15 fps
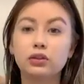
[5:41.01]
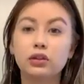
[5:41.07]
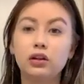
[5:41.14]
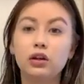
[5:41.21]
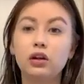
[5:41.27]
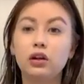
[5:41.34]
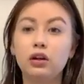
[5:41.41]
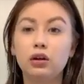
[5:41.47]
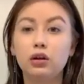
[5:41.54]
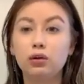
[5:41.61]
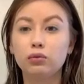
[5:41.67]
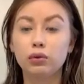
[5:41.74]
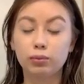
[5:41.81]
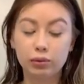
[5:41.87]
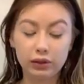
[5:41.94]

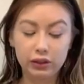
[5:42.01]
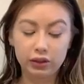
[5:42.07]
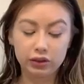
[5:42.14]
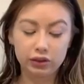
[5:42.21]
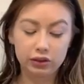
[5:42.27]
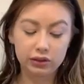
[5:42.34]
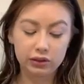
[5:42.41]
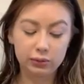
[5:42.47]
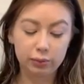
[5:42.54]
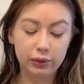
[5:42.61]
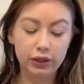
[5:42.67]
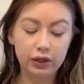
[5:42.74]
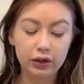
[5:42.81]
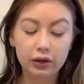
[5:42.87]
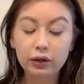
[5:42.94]
replenish the spare.
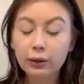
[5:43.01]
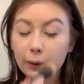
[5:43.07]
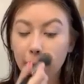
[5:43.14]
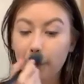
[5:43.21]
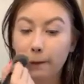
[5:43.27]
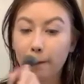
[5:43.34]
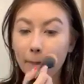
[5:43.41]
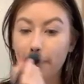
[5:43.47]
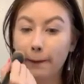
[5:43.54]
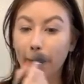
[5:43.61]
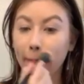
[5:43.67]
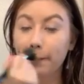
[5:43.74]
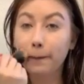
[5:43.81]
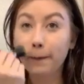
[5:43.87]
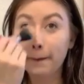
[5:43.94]
But
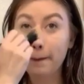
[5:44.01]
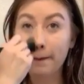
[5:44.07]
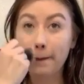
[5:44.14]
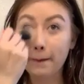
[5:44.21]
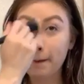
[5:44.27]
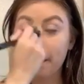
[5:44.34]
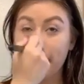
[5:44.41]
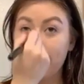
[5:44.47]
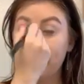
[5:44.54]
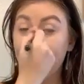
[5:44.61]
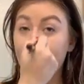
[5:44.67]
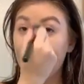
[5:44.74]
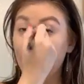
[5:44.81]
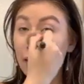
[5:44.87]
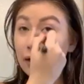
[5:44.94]
I
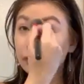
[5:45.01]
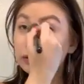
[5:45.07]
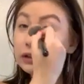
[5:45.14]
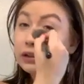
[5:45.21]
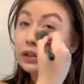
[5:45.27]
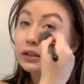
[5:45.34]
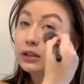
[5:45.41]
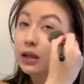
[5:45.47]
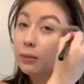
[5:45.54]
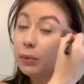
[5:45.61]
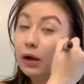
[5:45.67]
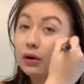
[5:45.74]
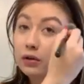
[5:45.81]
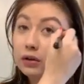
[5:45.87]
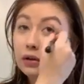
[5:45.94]
really like that powder.
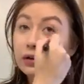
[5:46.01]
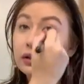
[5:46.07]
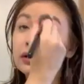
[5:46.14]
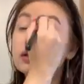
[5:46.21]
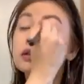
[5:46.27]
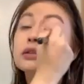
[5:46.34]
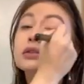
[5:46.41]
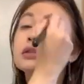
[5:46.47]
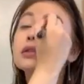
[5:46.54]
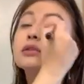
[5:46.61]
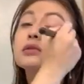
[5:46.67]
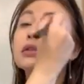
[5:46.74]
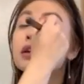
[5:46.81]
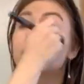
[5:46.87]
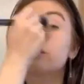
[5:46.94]
It is, I feel
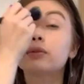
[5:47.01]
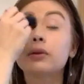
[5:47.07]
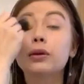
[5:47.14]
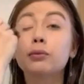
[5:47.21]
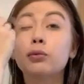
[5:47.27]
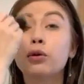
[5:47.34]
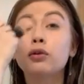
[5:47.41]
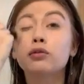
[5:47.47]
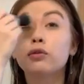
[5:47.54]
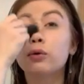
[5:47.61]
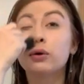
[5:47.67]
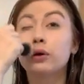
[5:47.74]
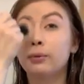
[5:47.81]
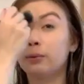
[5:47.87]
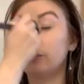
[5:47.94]
like, more affordable
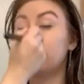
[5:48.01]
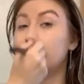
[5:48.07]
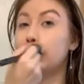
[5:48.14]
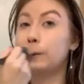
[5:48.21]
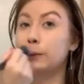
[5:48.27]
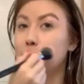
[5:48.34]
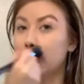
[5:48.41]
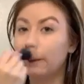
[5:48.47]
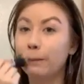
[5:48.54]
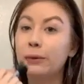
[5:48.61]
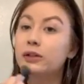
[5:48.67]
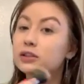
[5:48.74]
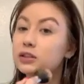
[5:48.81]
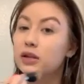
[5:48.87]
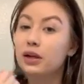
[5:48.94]
than the Laura Mercier
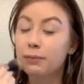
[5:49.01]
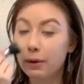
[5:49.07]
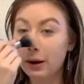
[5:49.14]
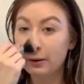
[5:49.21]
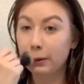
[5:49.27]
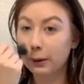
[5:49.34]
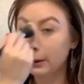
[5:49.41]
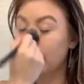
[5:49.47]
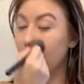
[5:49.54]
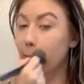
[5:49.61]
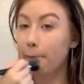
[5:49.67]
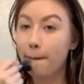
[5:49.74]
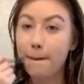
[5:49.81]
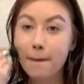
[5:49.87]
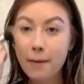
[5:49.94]
powder
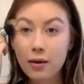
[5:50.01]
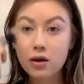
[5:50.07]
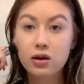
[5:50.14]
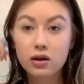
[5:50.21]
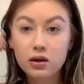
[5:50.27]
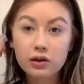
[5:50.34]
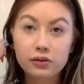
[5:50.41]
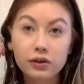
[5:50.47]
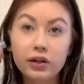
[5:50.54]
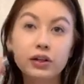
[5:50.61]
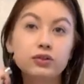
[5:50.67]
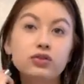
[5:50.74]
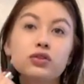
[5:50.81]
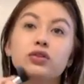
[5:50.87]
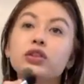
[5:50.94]
I used to use. I
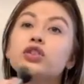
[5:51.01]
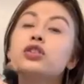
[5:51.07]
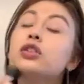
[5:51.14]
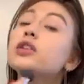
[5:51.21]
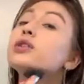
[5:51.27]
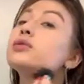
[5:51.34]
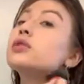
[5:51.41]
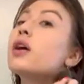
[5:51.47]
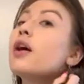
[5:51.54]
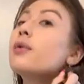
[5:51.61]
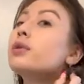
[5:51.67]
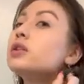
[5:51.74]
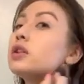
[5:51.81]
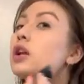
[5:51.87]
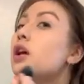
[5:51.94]
should have used that one today.
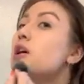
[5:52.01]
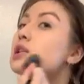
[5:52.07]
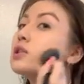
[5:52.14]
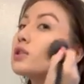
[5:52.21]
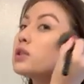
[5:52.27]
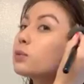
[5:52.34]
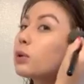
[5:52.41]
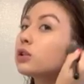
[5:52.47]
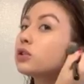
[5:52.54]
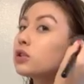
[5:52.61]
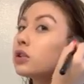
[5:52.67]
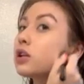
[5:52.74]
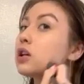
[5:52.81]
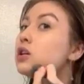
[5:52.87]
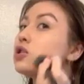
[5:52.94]
It's a special
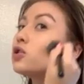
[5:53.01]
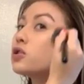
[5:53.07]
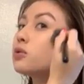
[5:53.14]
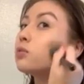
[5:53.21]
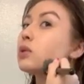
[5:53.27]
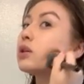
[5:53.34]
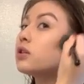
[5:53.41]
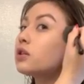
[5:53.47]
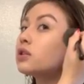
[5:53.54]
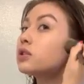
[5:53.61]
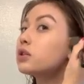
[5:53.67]
occasion, but that's okay.